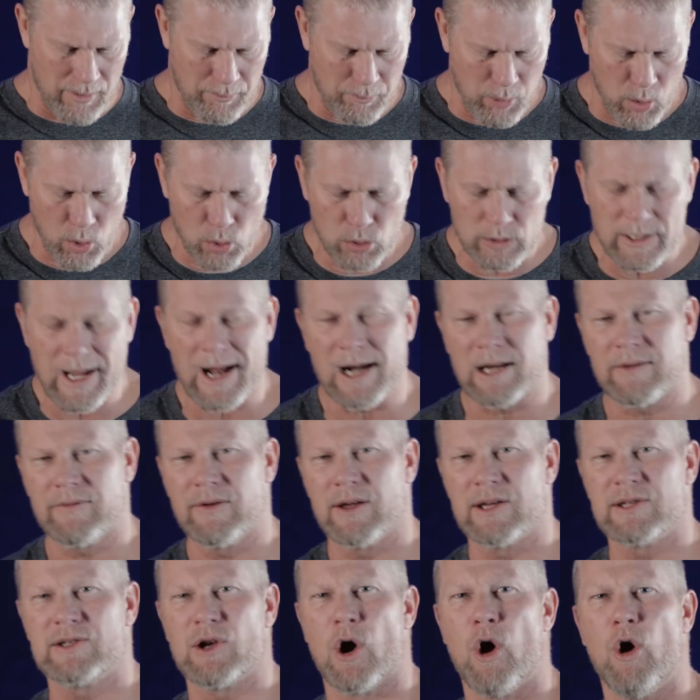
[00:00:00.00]
pulled out of
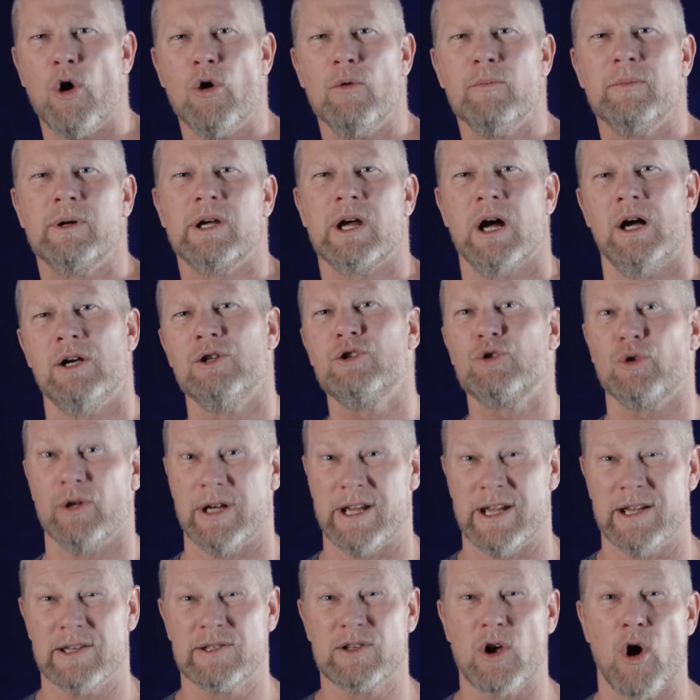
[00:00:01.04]
his home
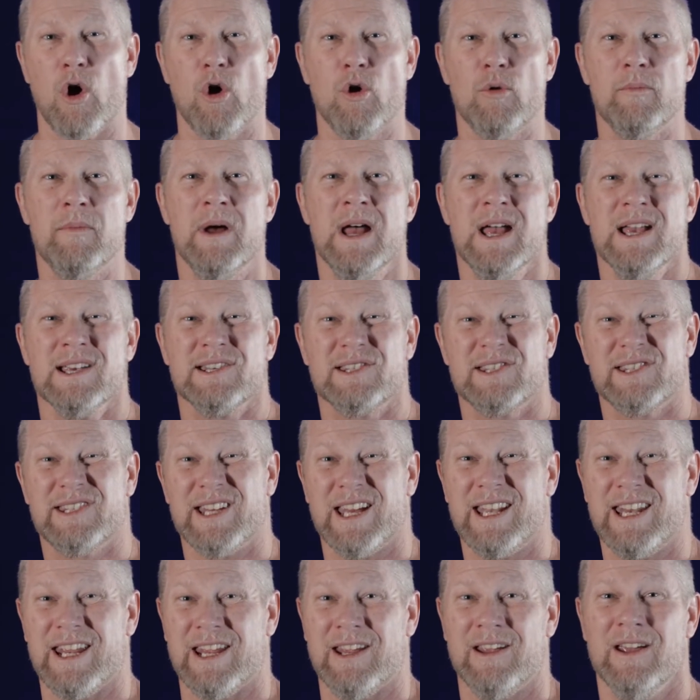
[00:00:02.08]
country, his home
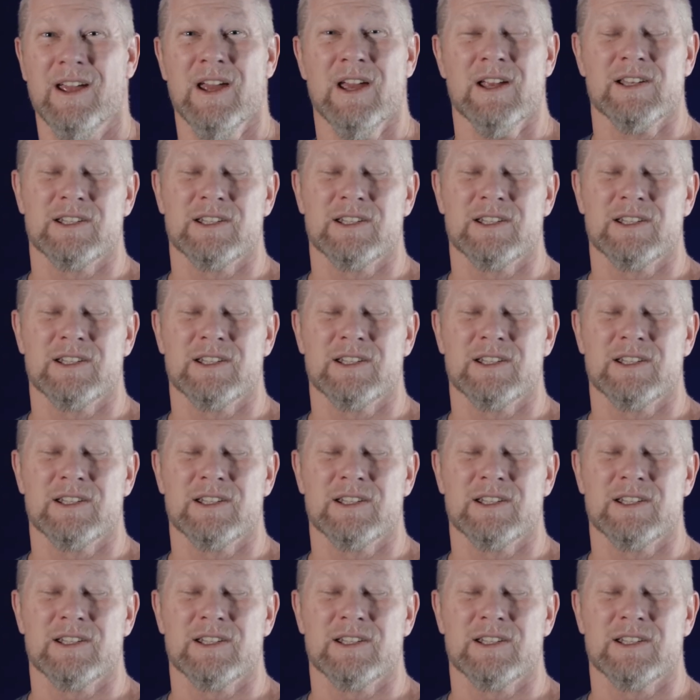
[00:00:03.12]
city,